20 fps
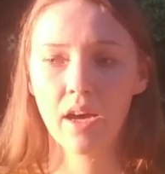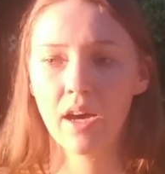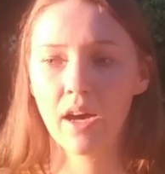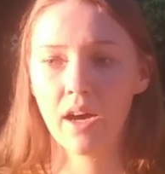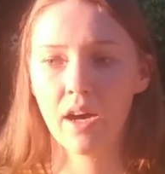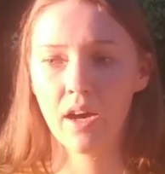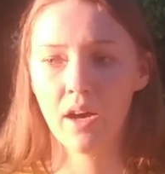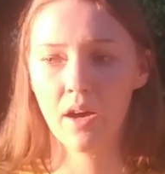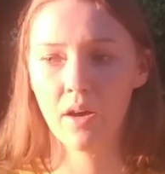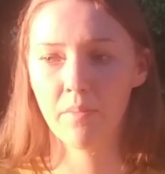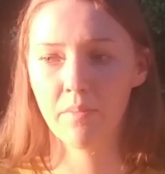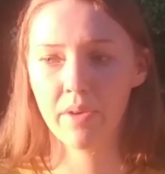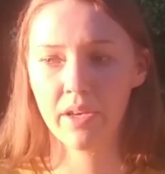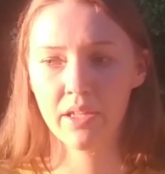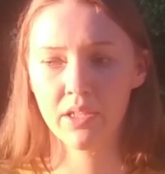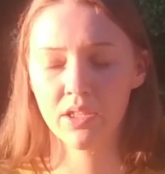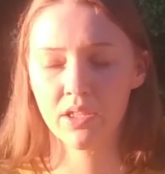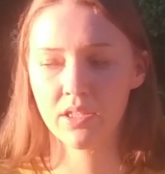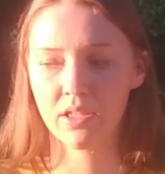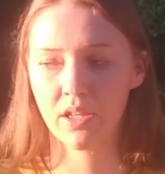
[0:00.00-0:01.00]

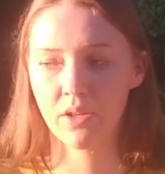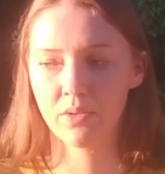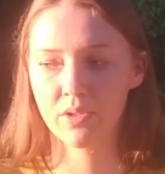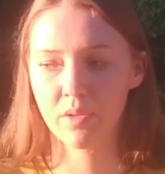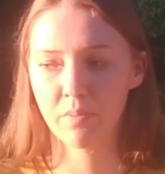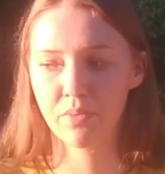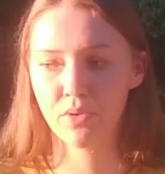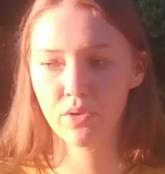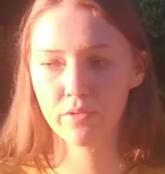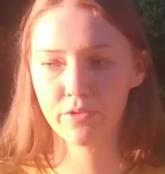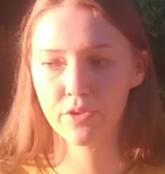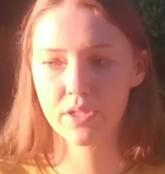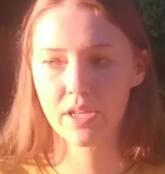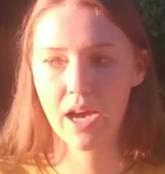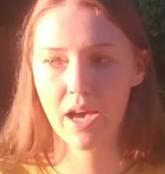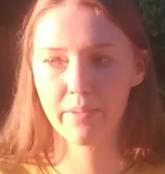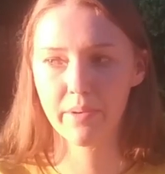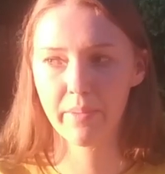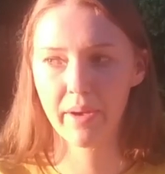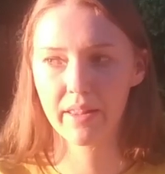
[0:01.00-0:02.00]
It was a beautiful
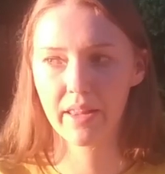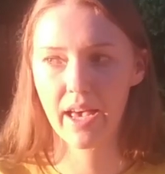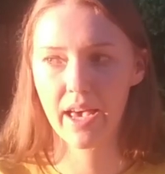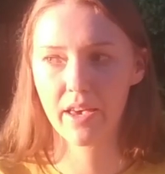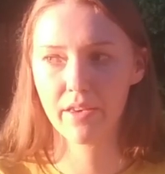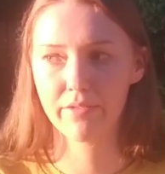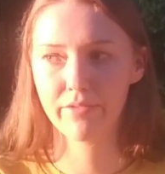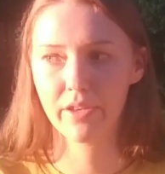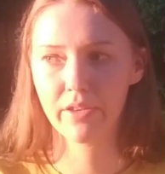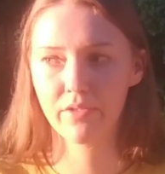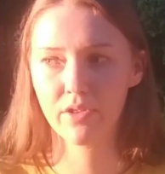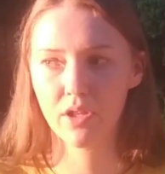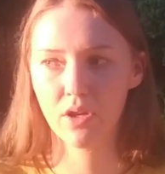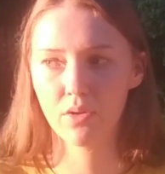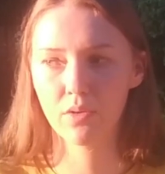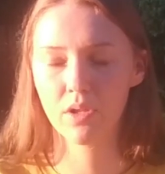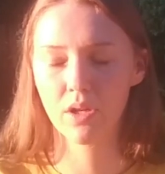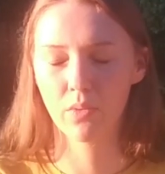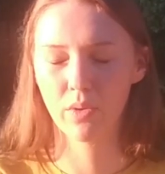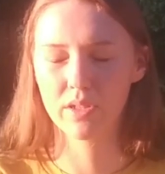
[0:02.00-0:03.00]
time in my life, even
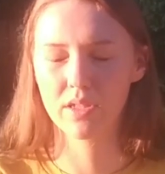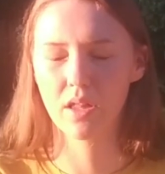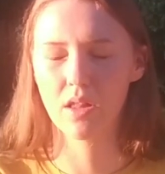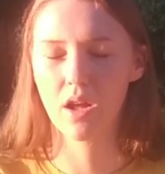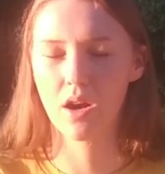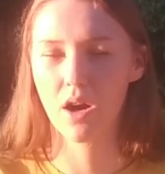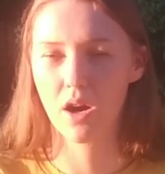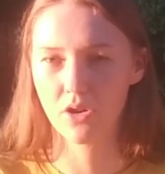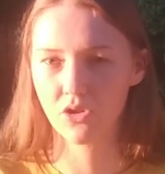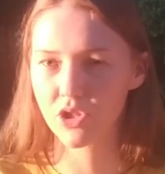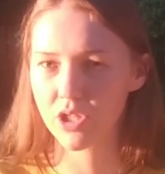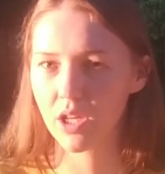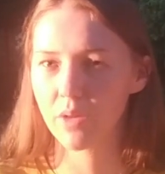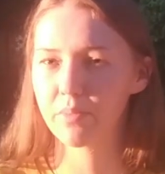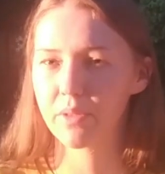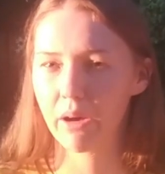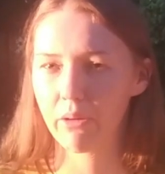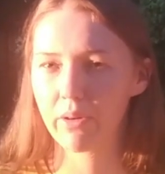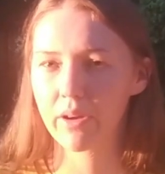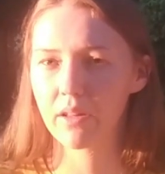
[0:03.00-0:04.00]
though there was a lot of
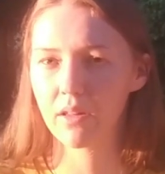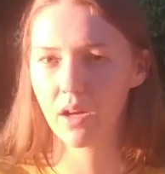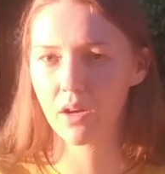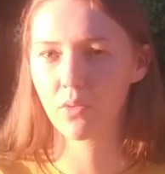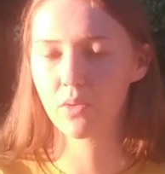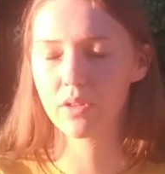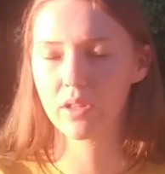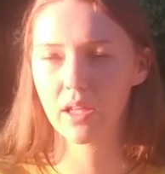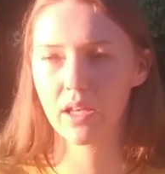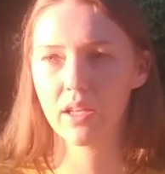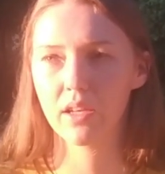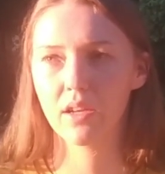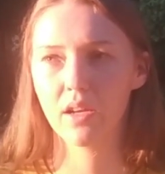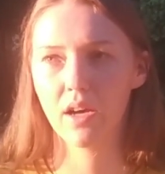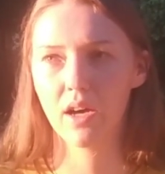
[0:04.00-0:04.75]
hardship that went along with it.